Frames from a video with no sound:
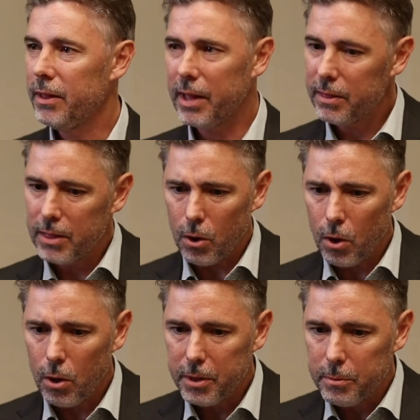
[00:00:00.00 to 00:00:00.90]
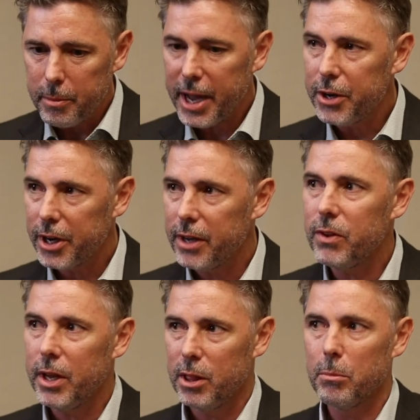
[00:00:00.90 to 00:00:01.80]
that, that all the magic
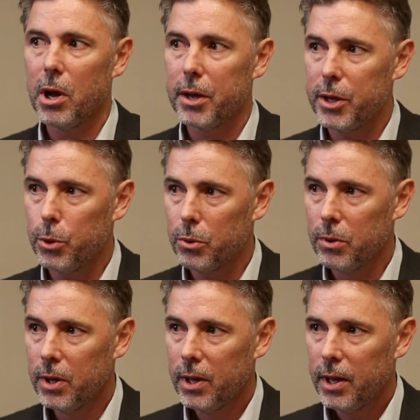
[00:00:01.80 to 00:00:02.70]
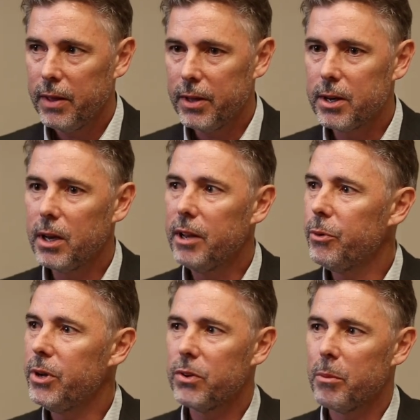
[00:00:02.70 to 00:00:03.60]
is in the molecule, and that
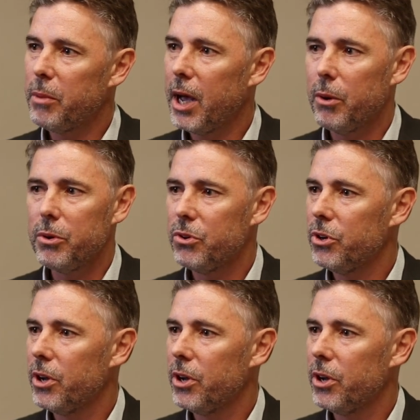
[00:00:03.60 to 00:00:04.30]
delivery somehow is